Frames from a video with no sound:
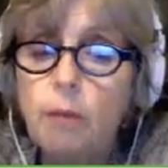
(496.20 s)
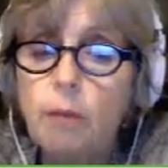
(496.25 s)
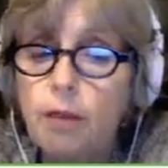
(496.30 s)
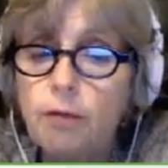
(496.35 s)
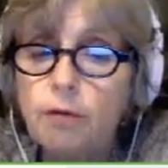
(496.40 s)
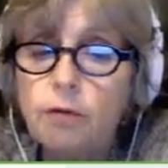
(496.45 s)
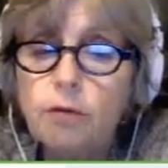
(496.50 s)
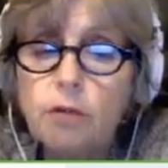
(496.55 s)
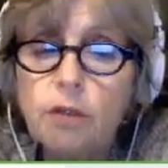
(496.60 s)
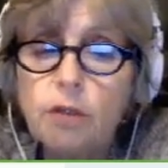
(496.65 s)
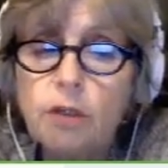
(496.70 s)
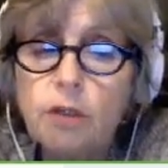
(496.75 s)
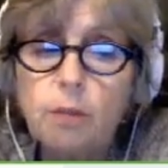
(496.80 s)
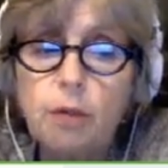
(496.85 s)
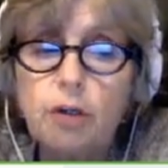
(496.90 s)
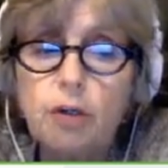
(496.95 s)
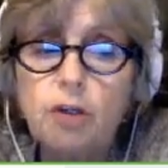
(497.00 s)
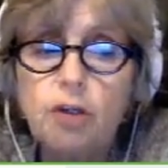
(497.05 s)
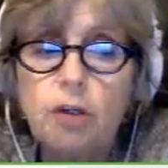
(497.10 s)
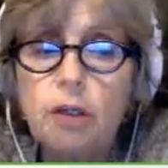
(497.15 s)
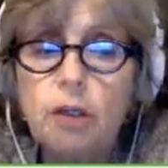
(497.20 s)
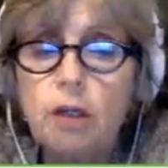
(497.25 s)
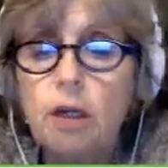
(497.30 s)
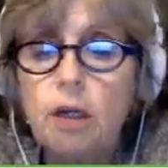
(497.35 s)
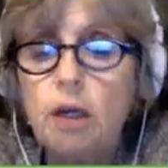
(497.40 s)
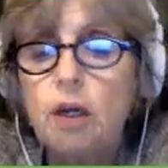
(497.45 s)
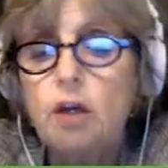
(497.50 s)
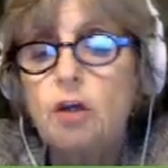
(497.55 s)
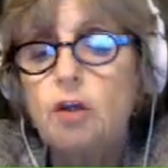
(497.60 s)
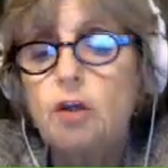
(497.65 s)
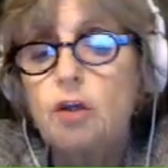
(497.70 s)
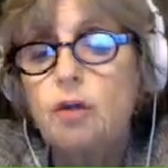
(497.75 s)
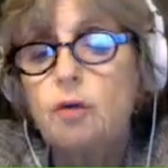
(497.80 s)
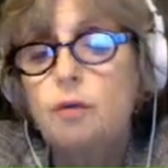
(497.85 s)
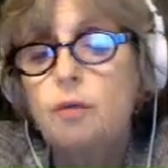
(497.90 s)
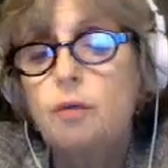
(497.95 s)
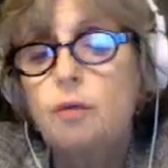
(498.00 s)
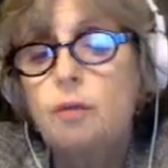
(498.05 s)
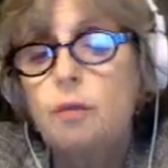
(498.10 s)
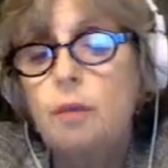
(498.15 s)
mothers especially,
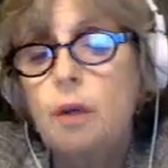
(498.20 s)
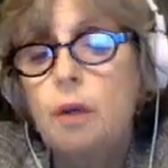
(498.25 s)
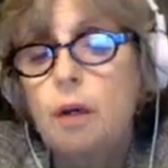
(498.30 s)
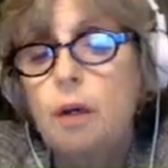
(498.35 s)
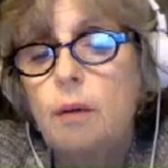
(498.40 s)
to